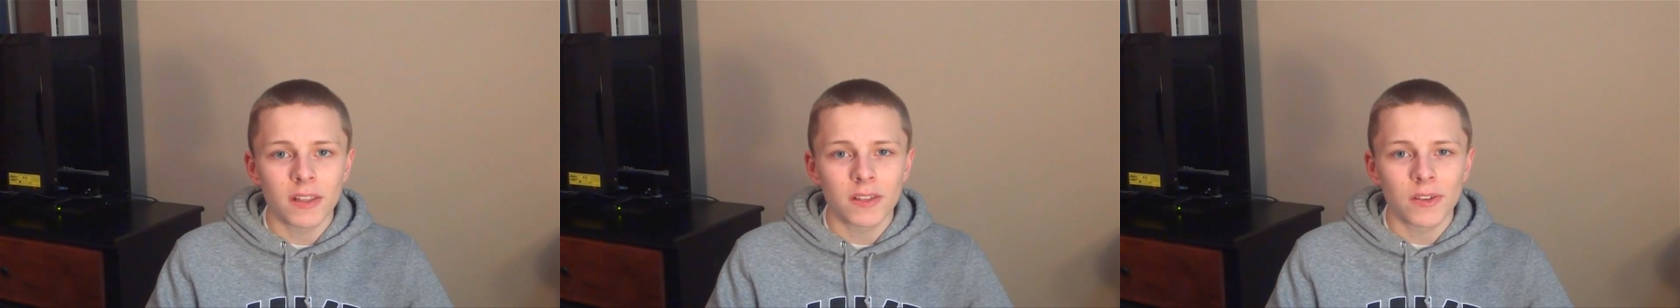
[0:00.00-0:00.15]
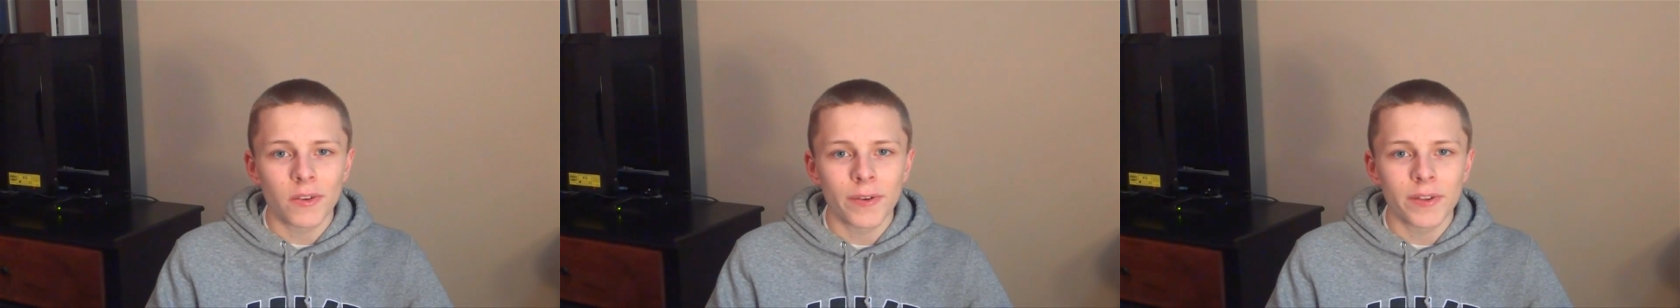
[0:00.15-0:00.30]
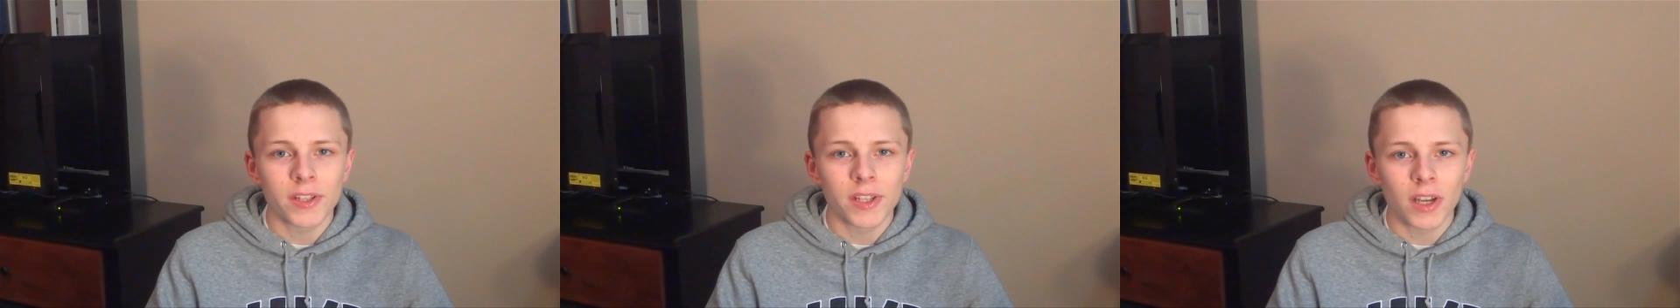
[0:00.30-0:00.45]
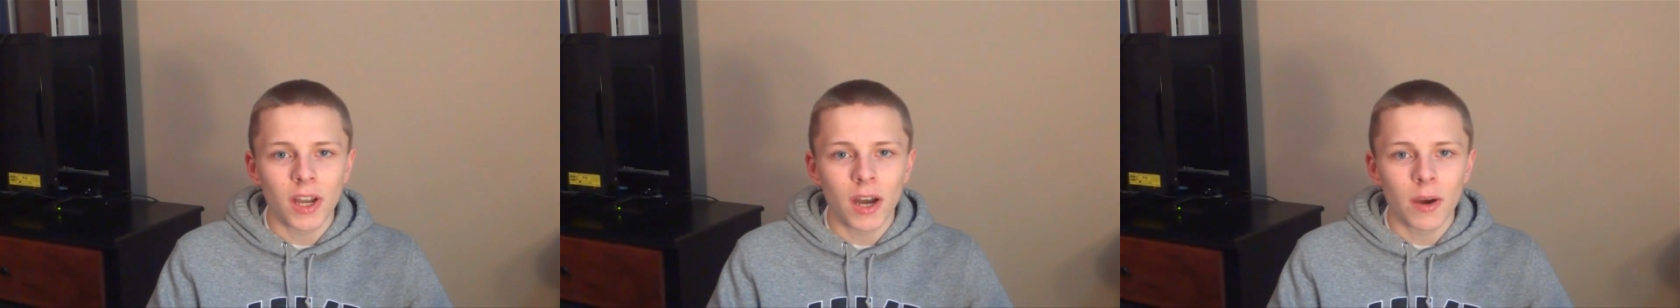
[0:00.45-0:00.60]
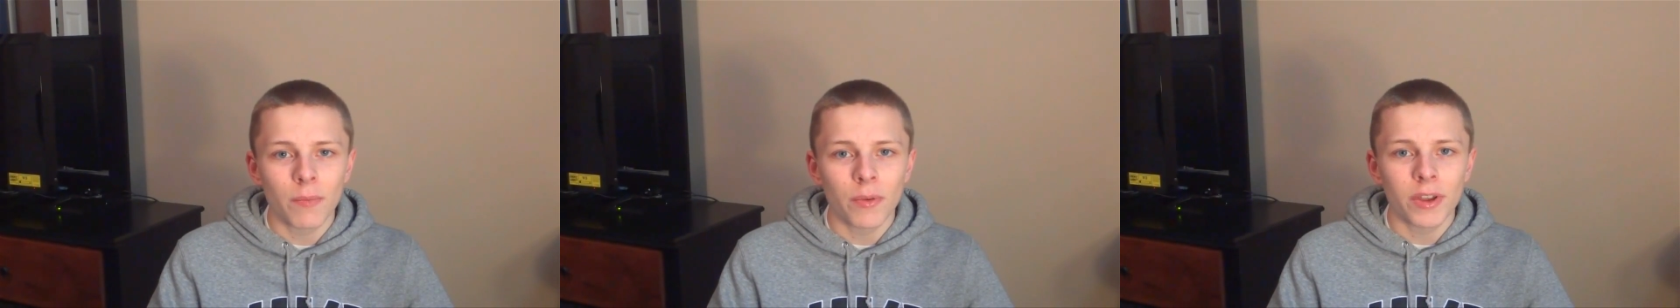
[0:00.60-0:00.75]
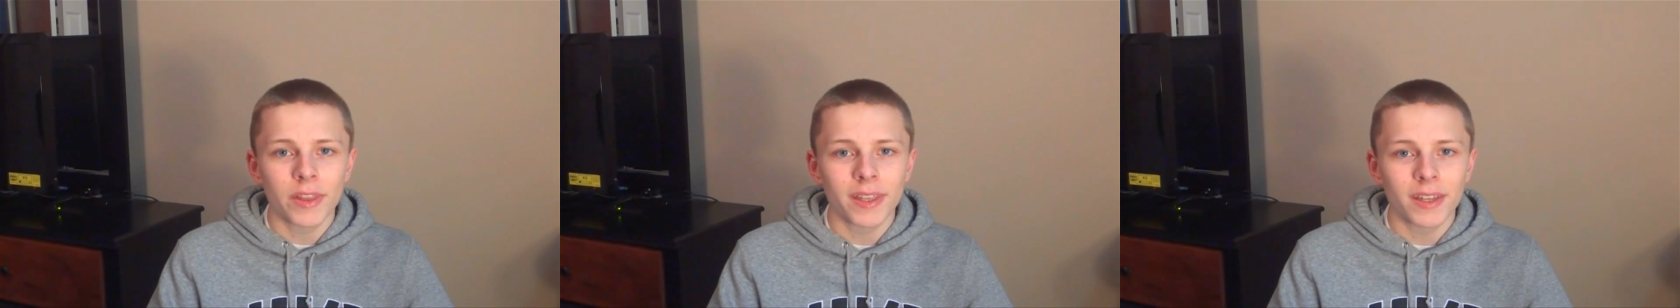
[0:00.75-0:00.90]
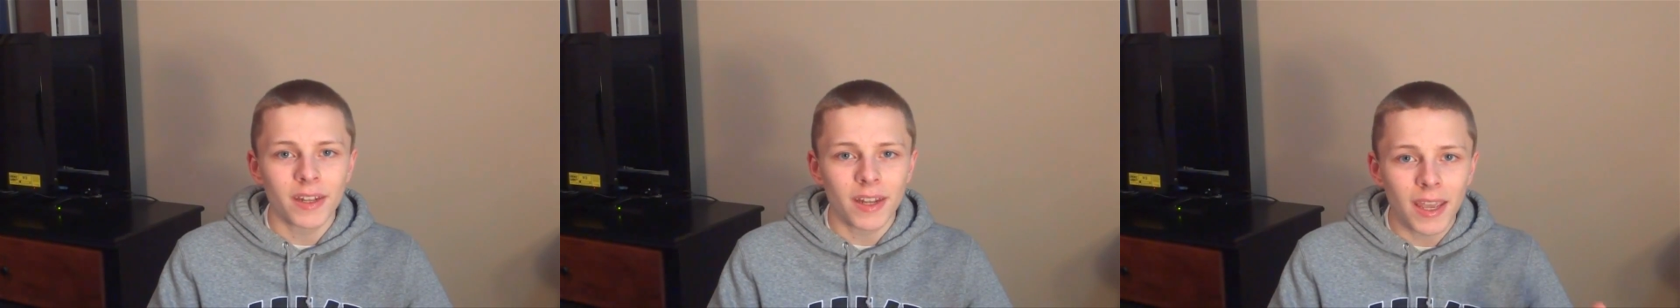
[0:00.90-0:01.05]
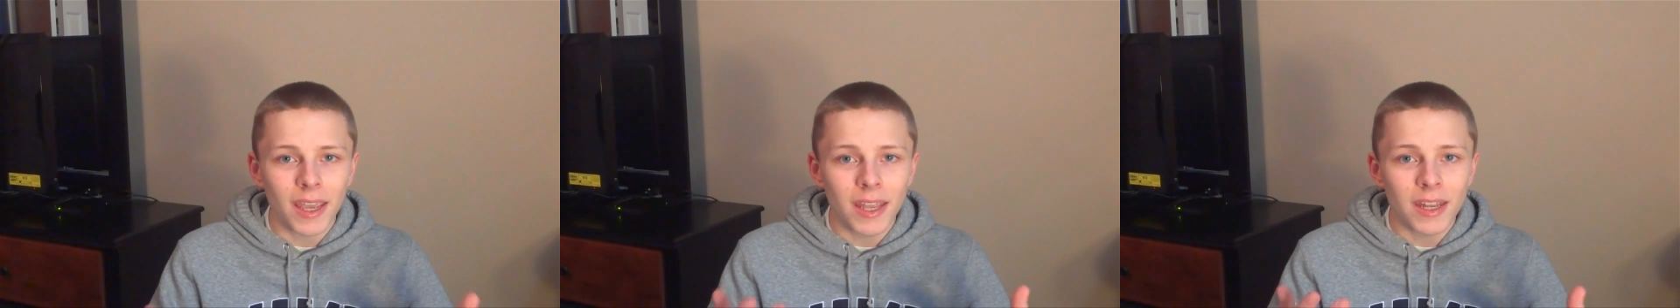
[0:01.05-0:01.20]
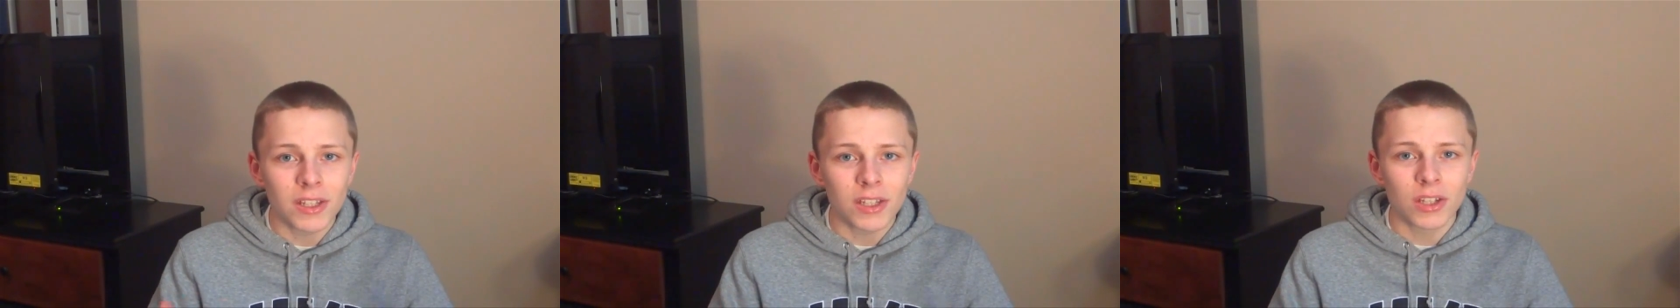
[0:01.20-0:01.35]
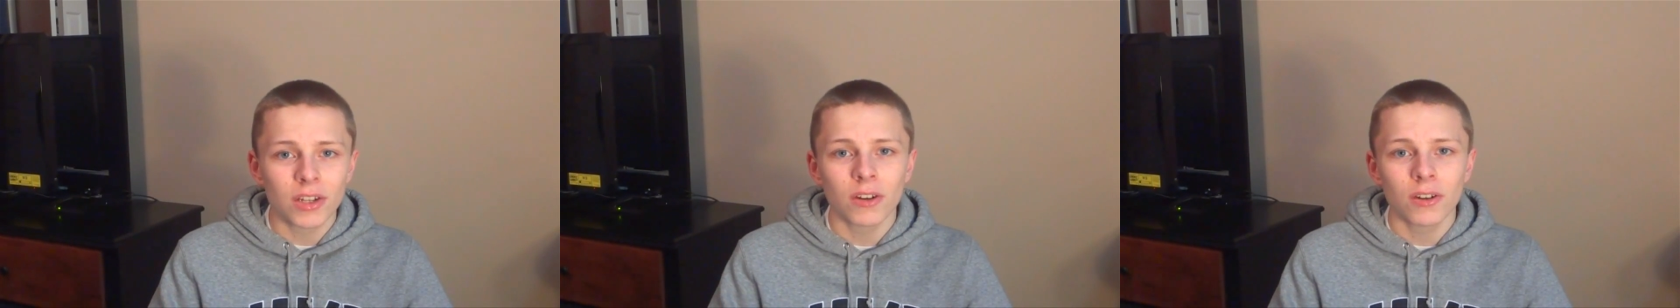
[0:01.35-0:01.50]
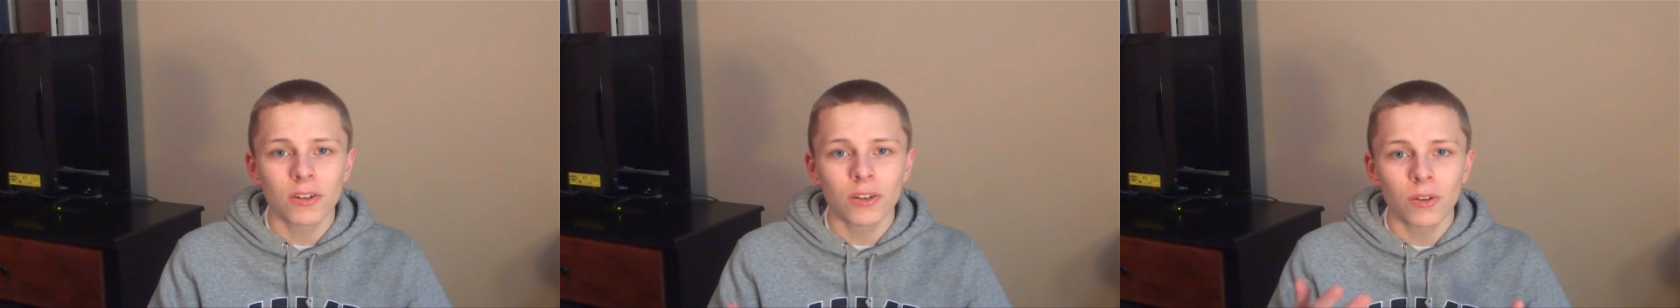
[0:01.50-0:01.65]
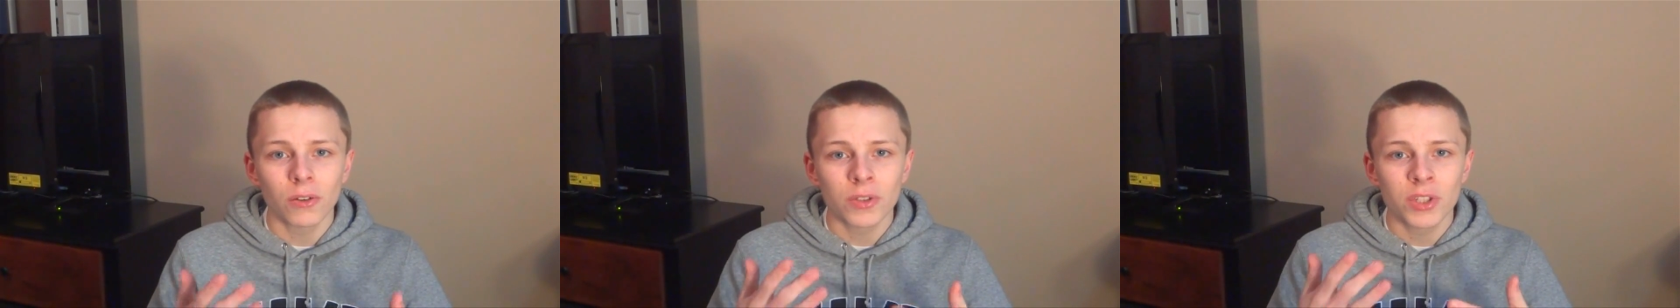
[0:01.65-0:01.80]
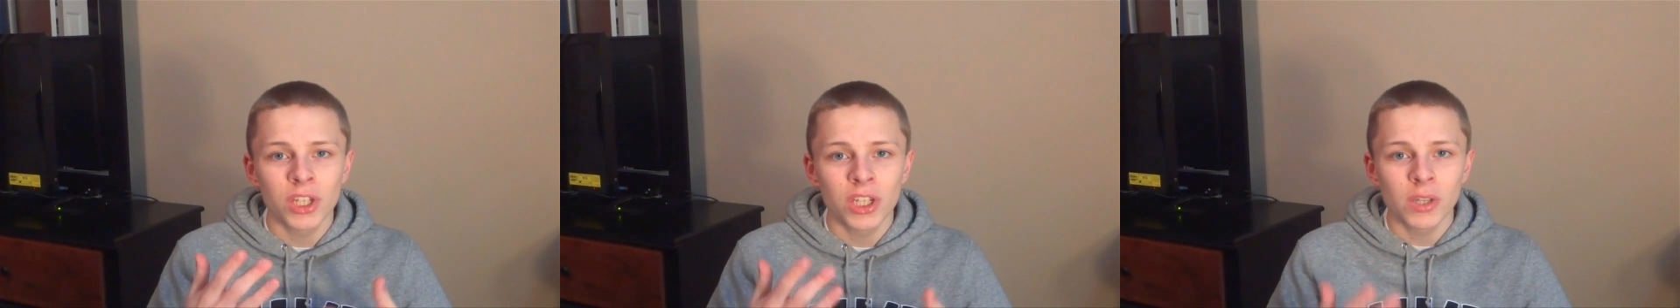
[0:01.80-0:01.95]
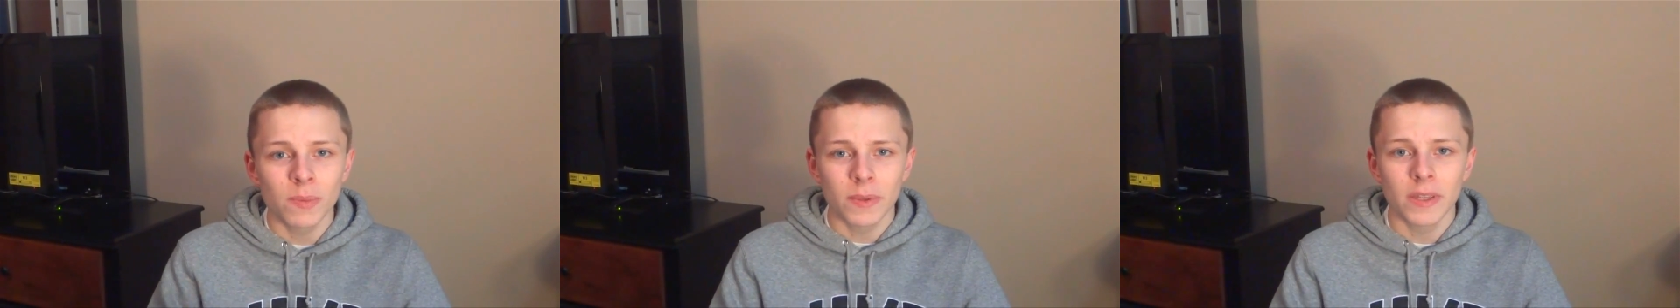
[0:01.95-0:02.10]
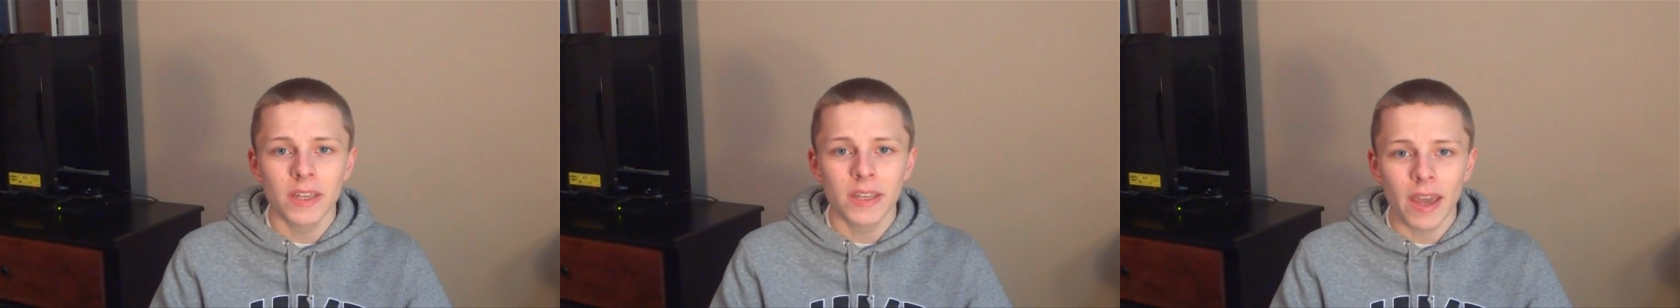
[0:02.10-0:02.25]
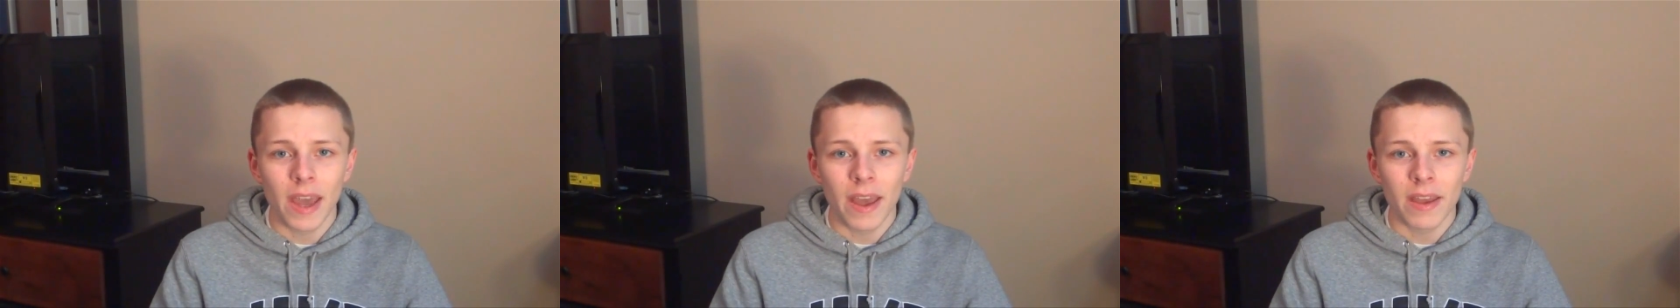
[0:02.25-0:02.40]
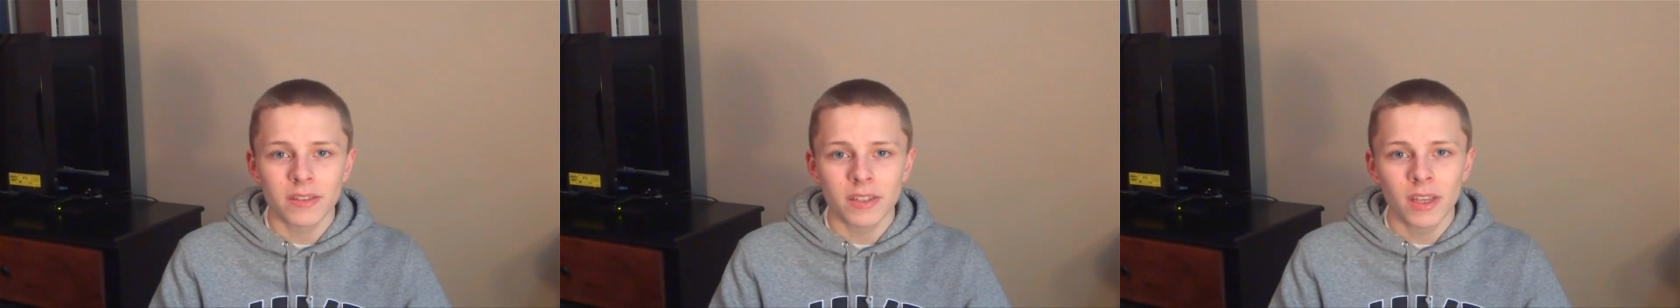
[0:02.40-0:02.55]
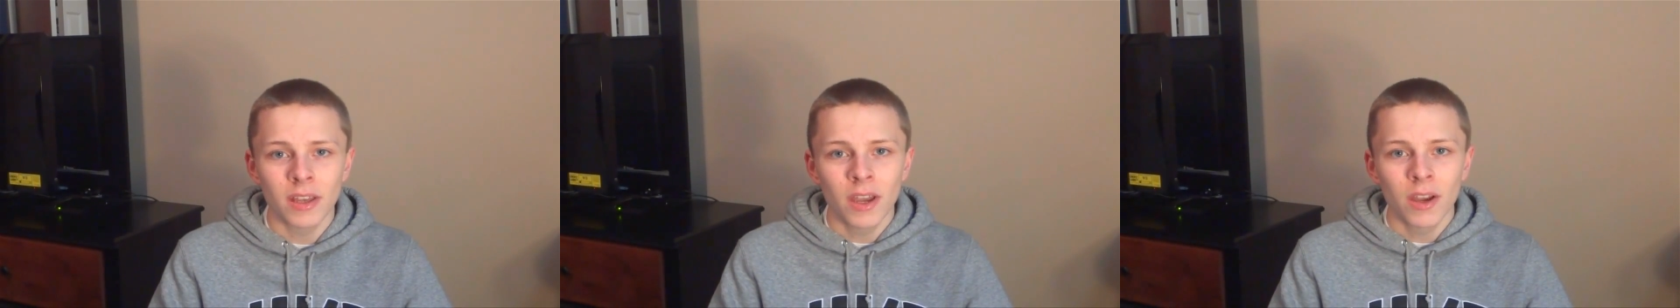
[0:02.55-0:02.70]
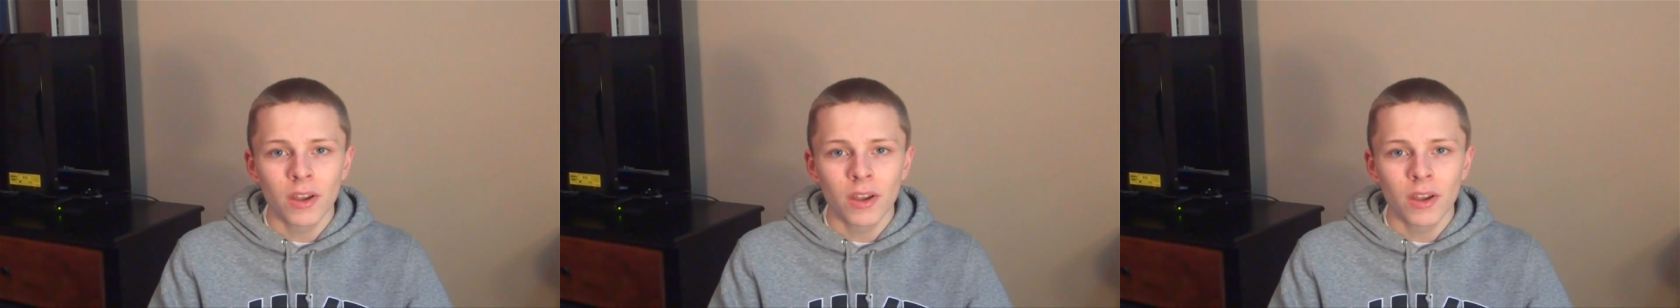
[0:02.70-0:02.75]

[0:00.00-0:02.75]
it's going to come with an internal GPS,